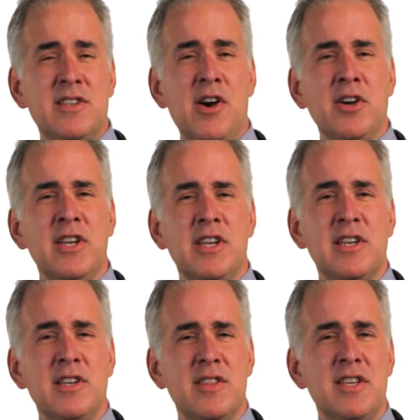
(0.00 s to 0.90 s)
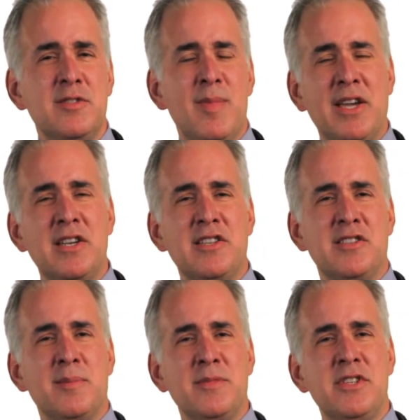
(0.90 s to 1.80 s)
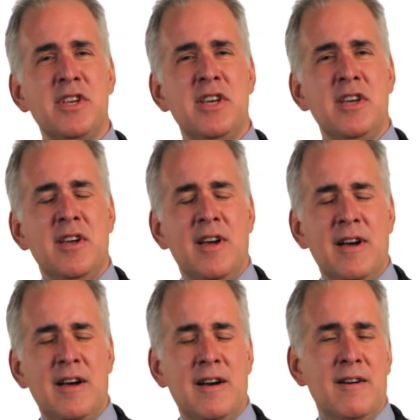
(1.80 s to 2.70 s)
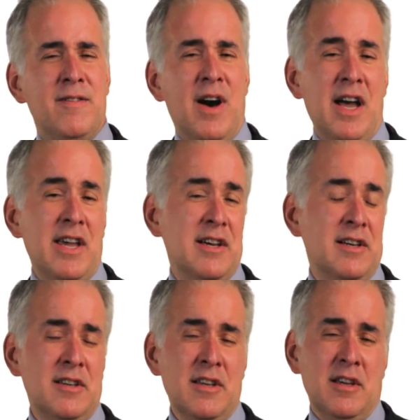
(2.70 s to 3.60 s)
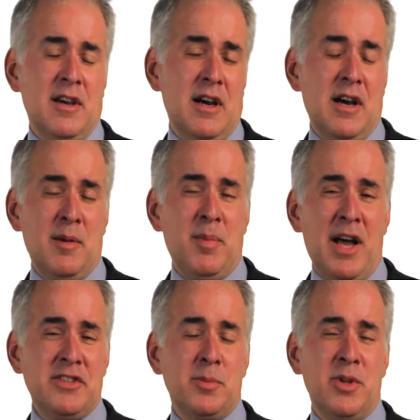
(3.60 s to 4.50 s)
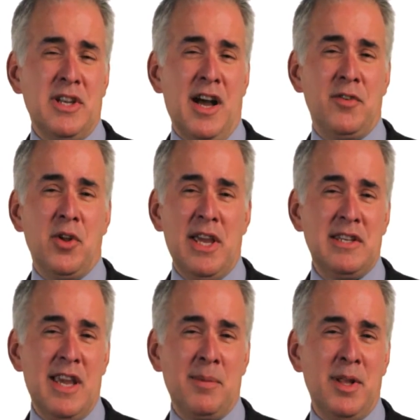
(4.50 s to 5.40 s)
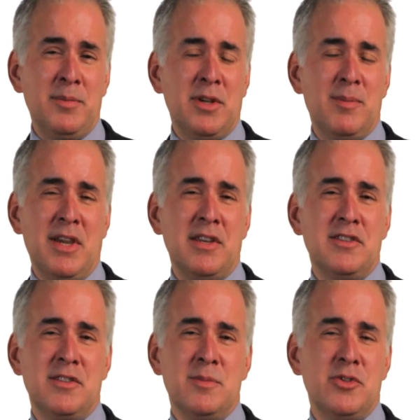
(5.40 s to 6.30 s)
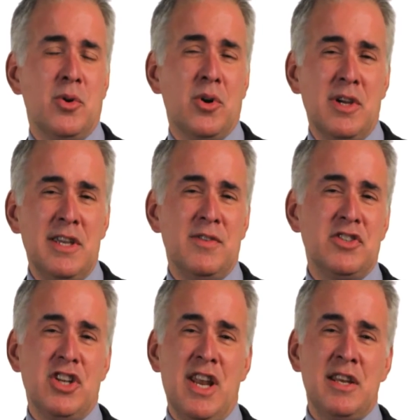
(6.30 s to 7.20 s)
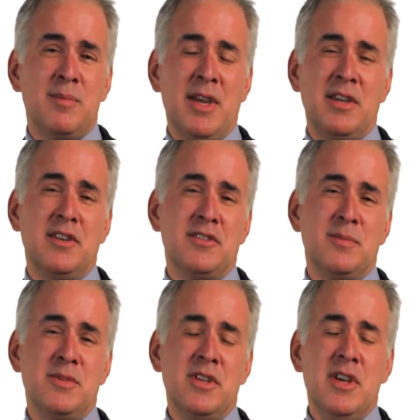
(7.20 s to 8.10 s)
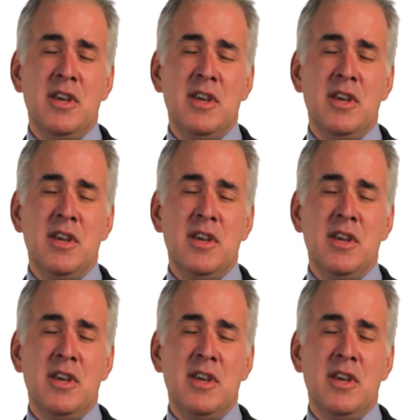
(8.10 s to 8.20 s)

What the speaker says: targeting these mechanisms via possibly novel anti-epileptic mechanisms or even genetic mechanisms